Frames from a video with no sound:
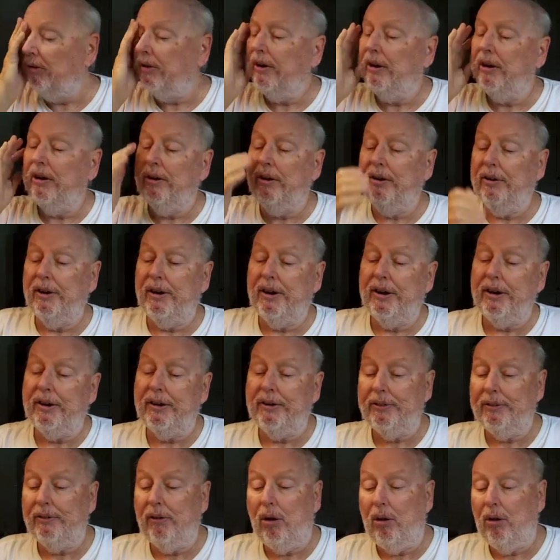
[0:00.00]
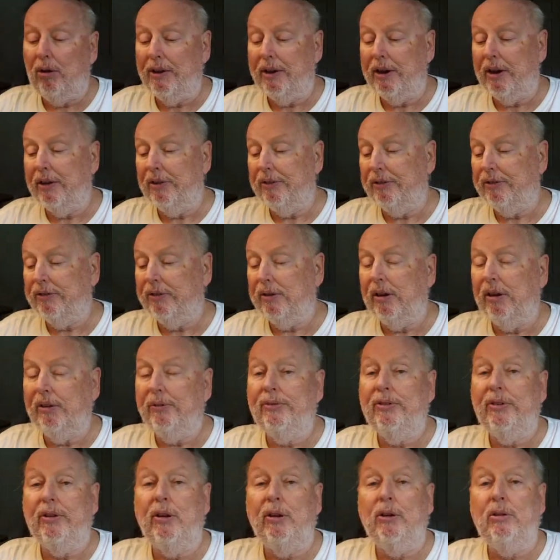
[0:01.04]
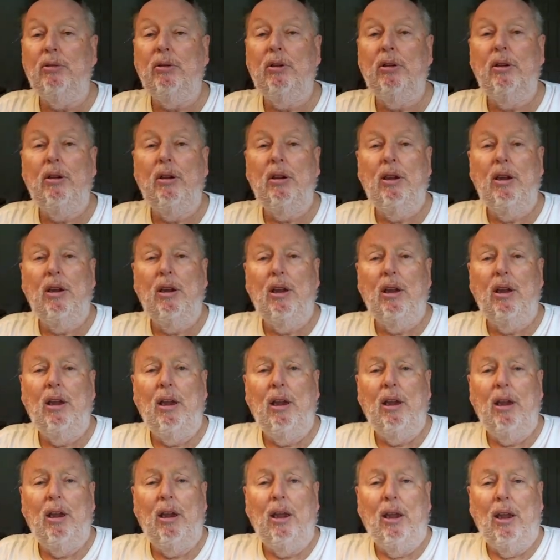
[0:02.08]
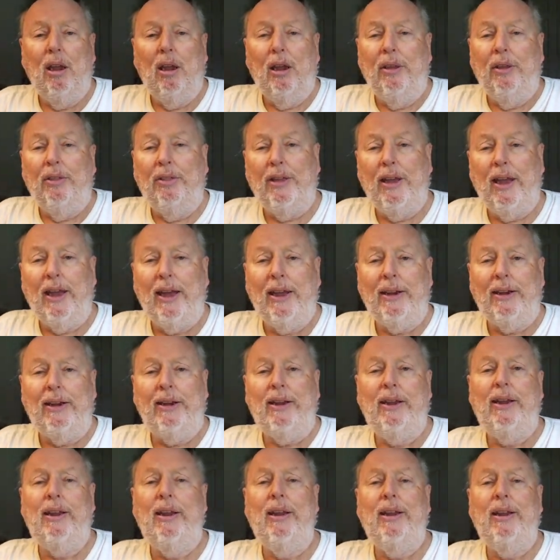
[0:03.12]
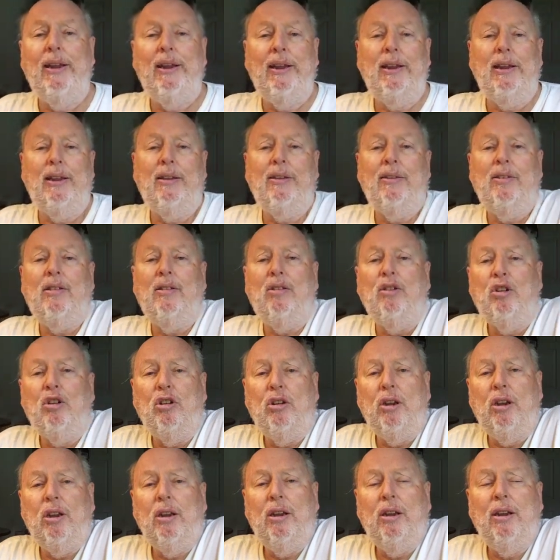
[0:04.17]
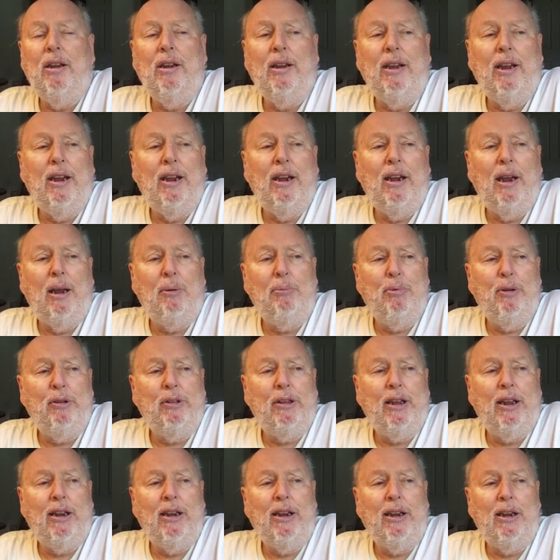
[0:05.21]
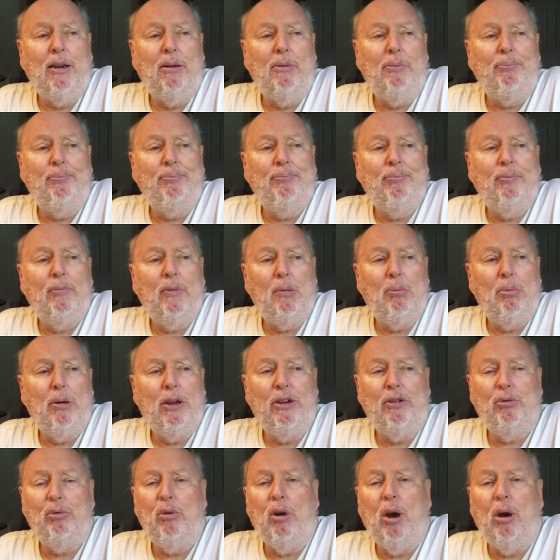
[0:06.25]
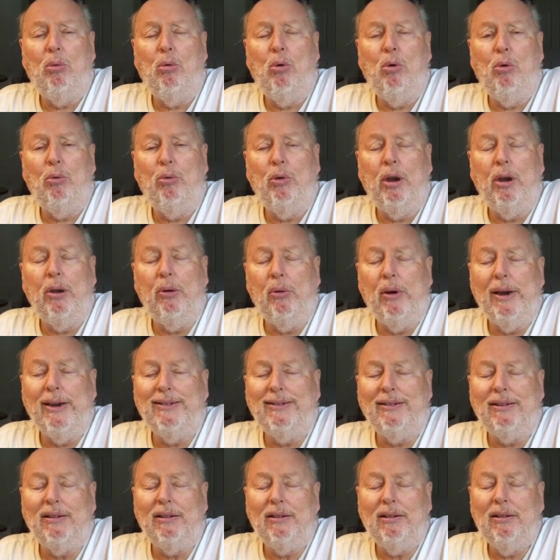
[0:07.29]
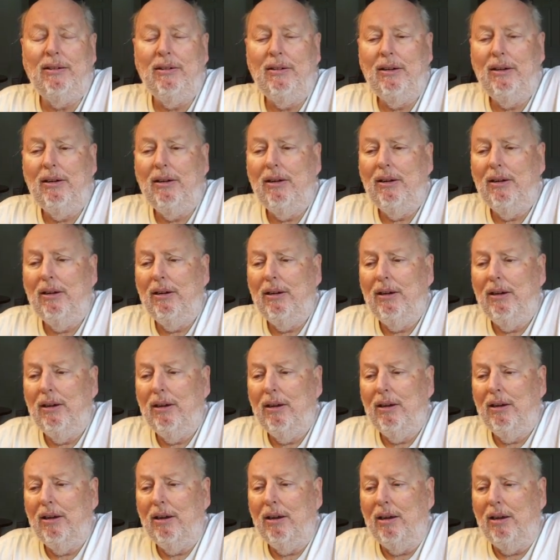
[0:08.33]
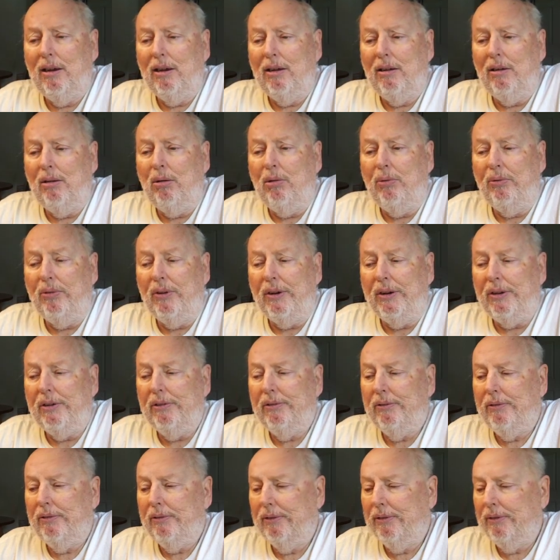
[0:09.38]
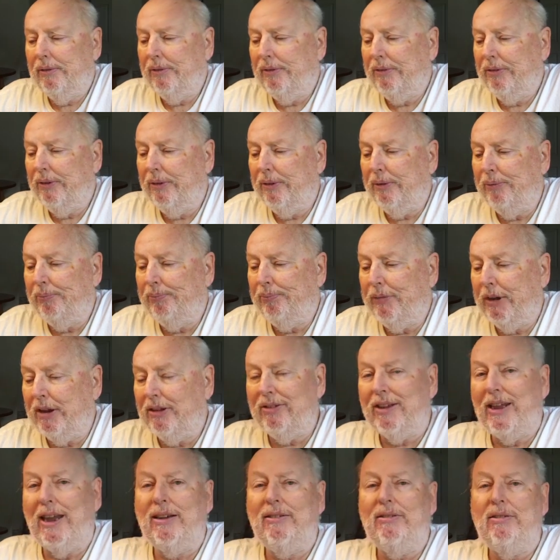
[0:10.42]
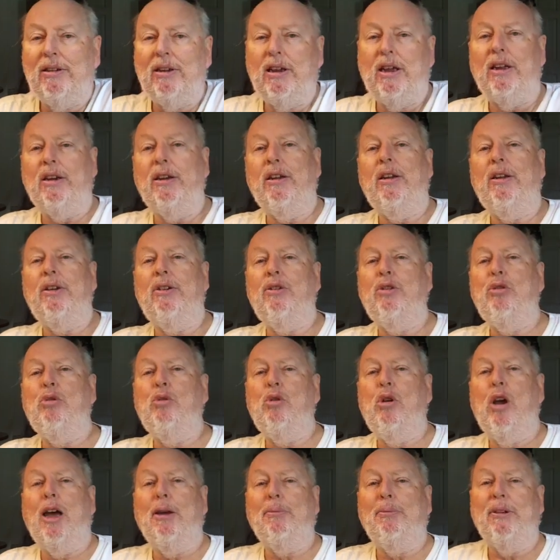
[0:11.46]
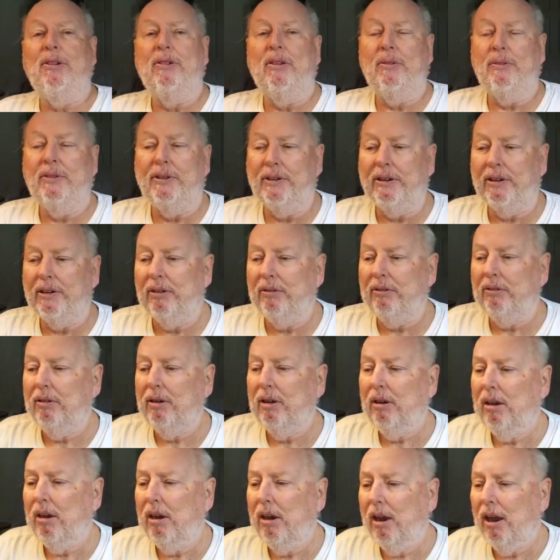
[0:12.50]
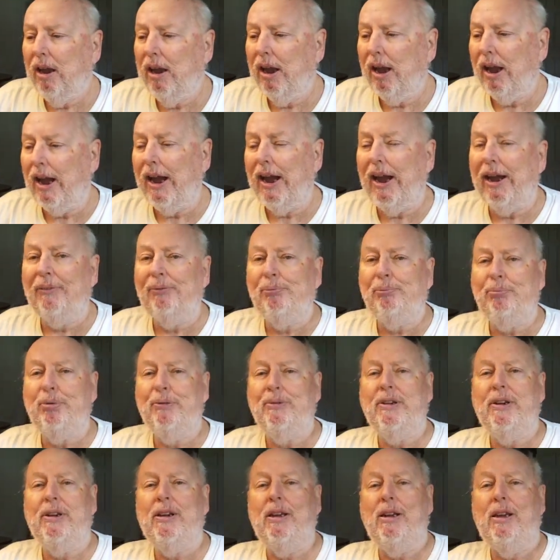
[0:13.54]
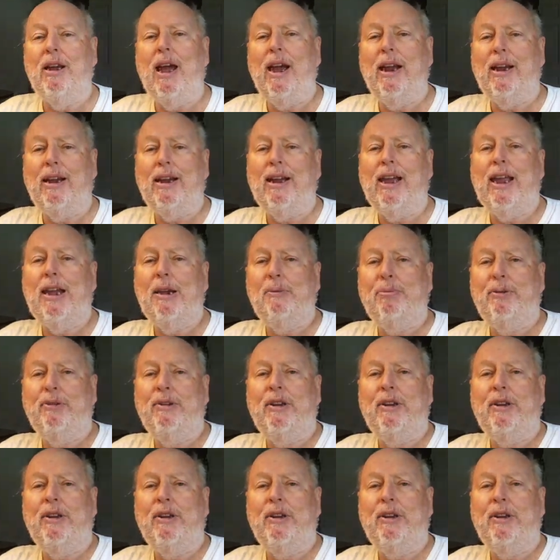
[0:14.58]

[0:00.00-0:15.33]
there and all the other stuff, so that is good. And I put that in a place where I won't erase it, hopefully. So it's actually got 2 copies of it now. I kind of